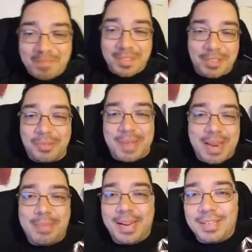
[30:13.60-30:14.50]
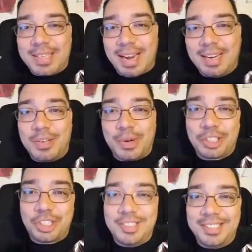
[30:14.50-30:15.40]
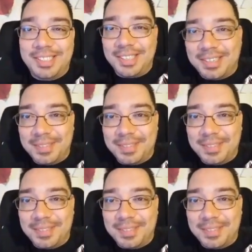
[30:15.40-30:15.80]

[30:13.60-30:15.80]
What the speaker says: So, anybody else got any questions?